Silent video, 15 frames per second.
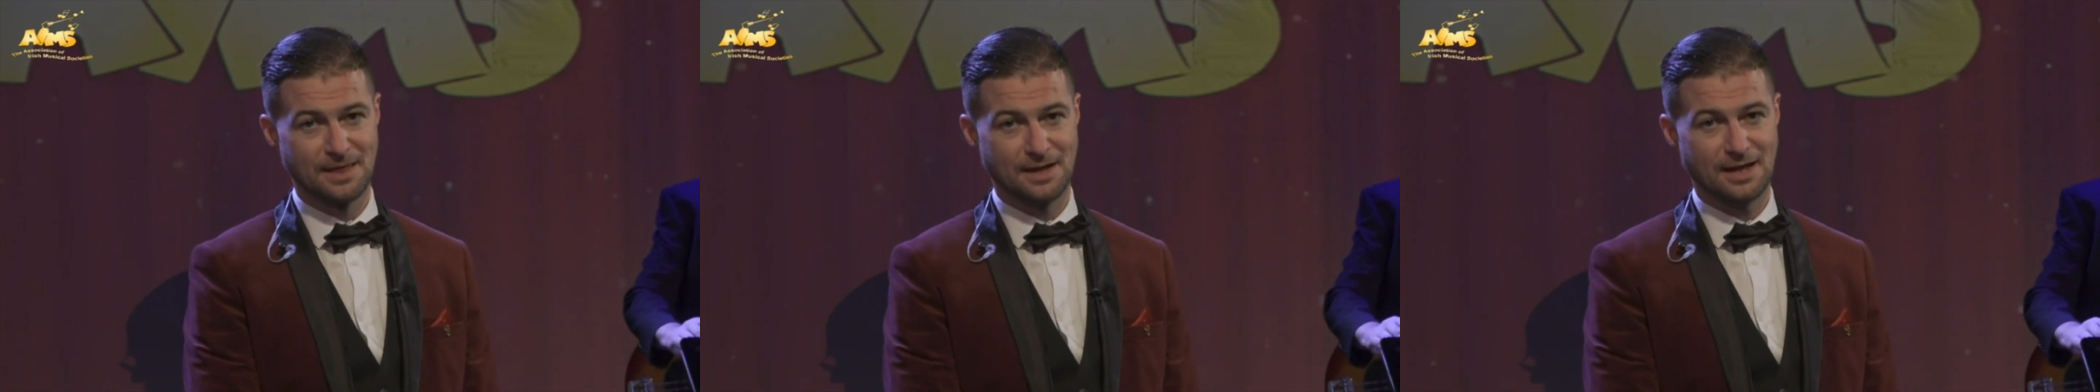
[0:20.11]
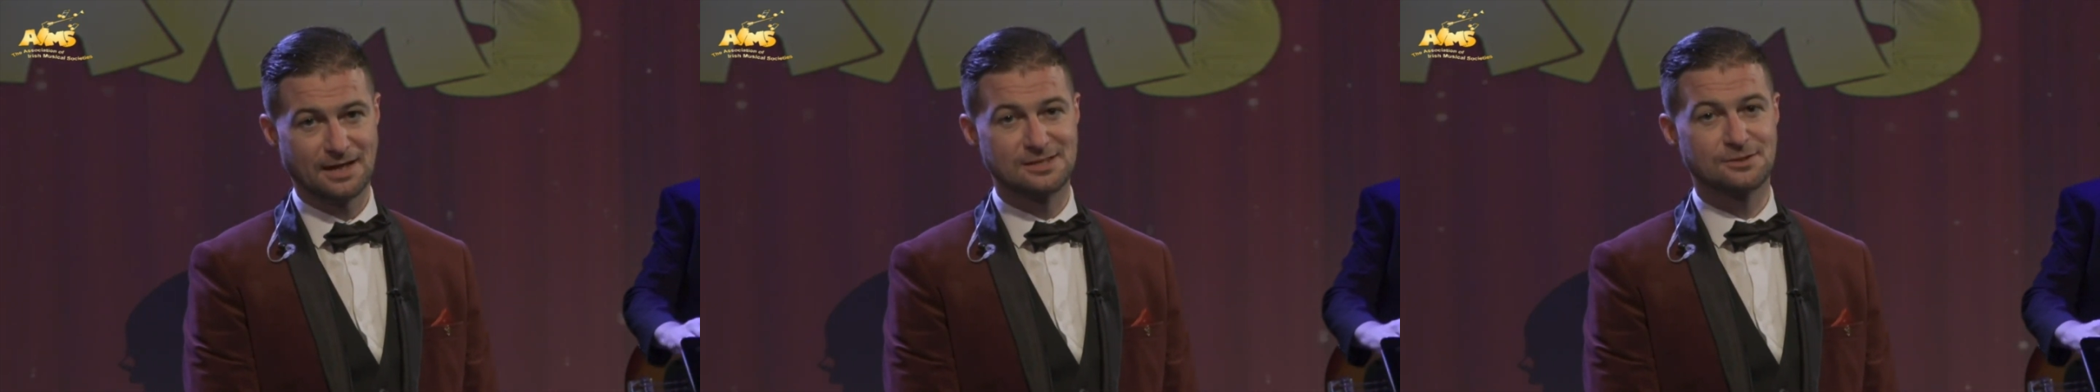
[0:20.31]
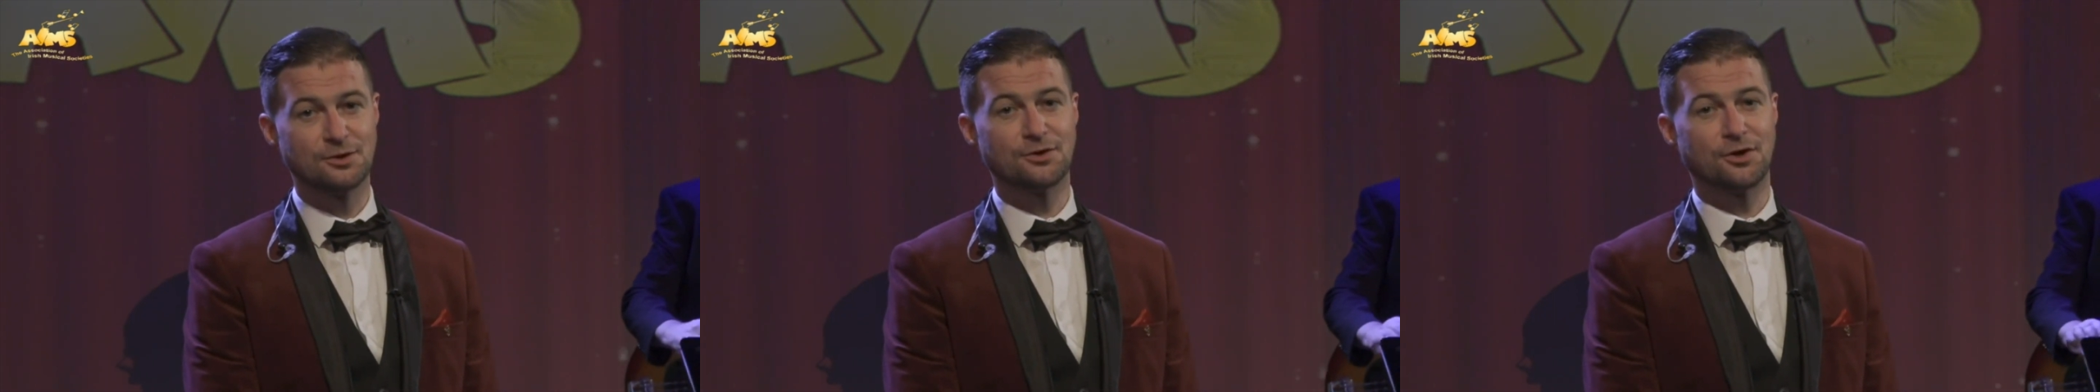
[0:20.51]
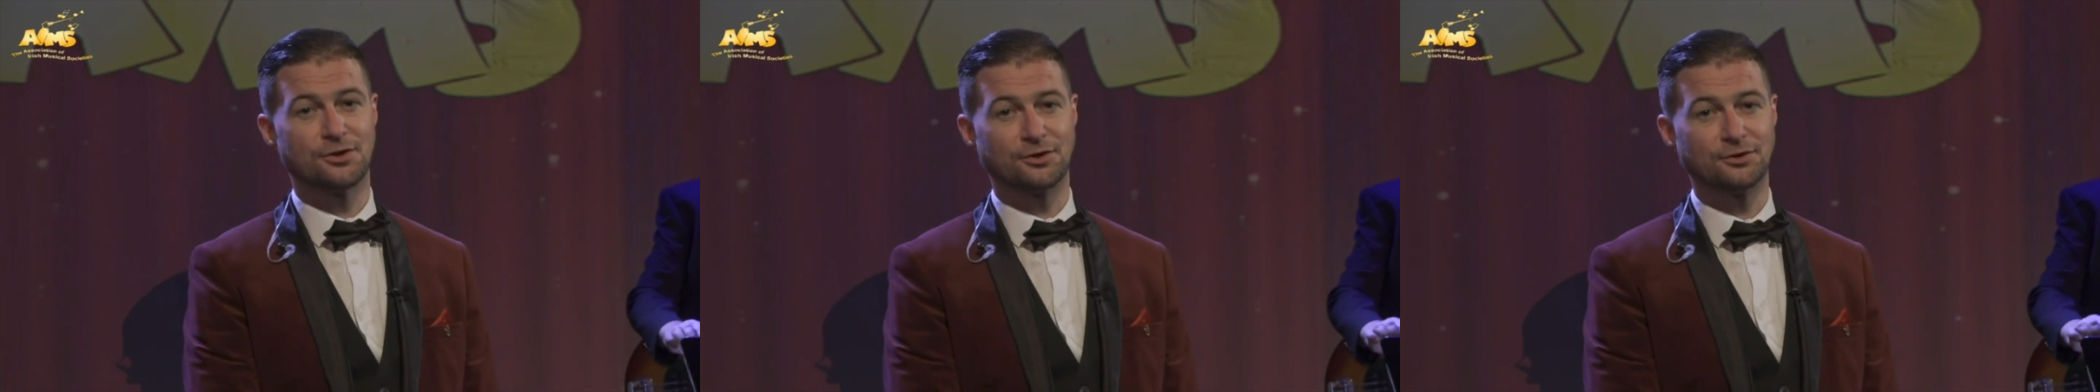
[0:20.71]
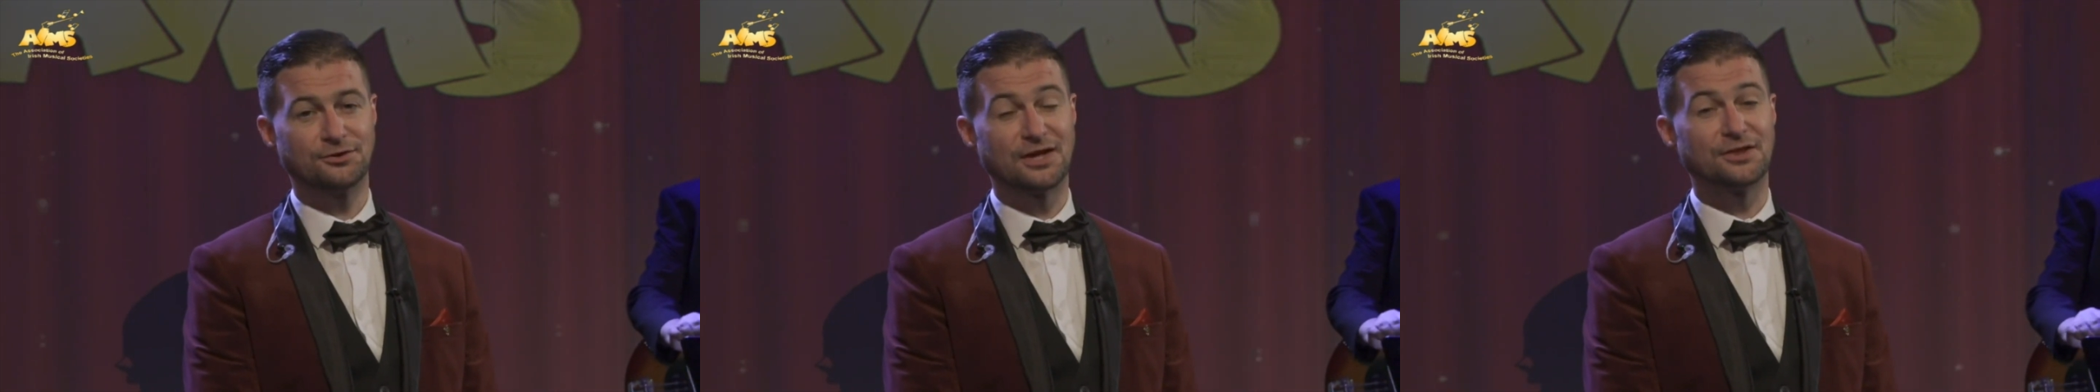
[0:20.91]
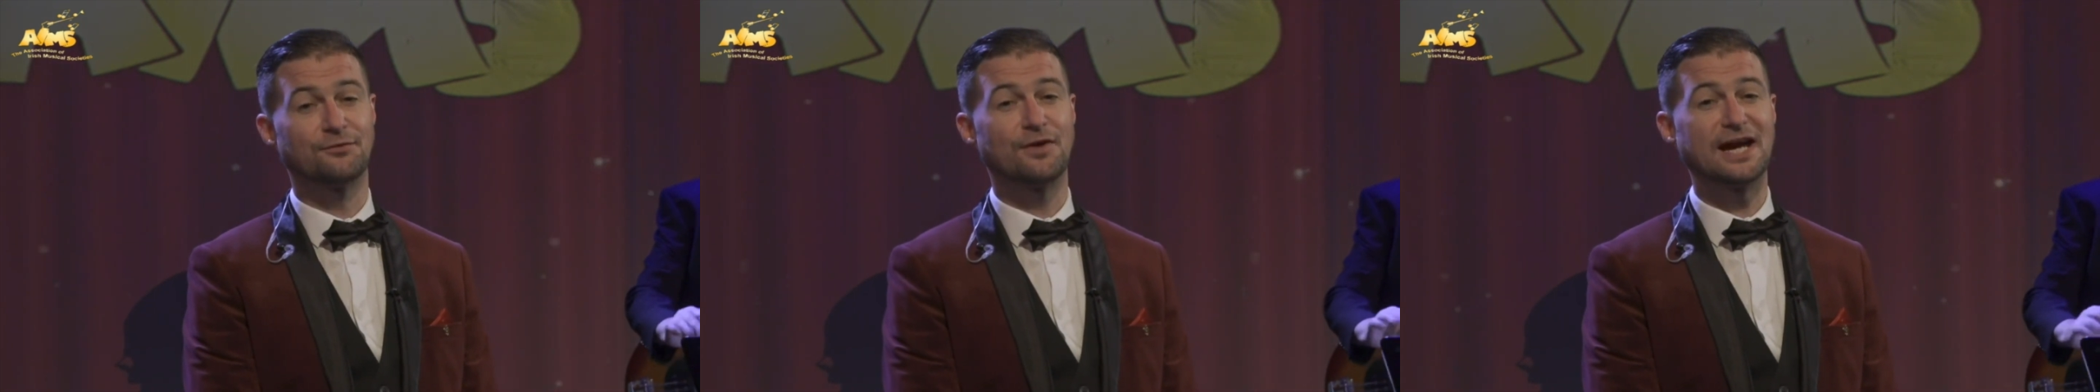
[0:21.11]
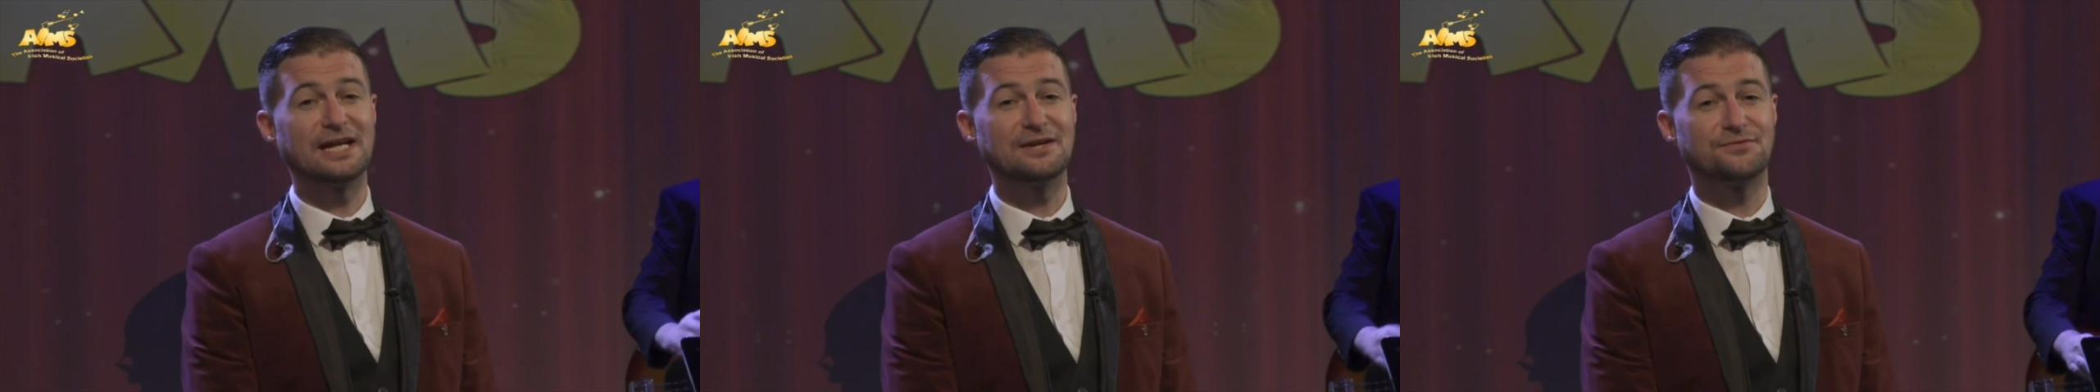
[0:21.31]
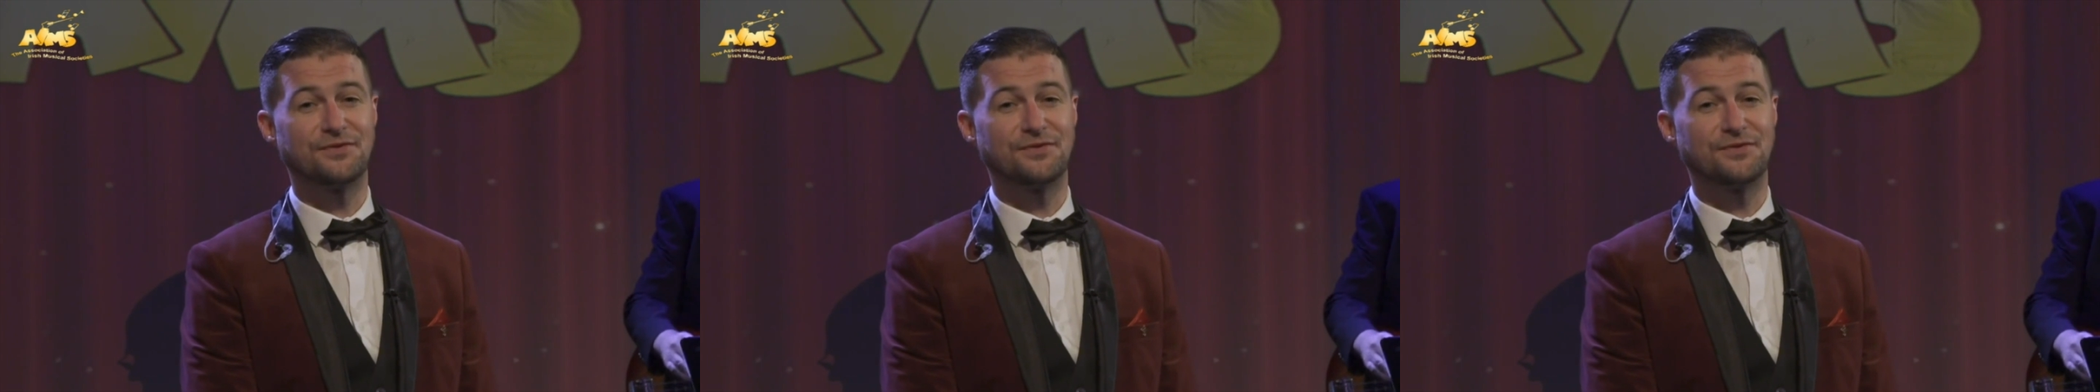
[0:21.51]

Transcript: It's none other than the reigning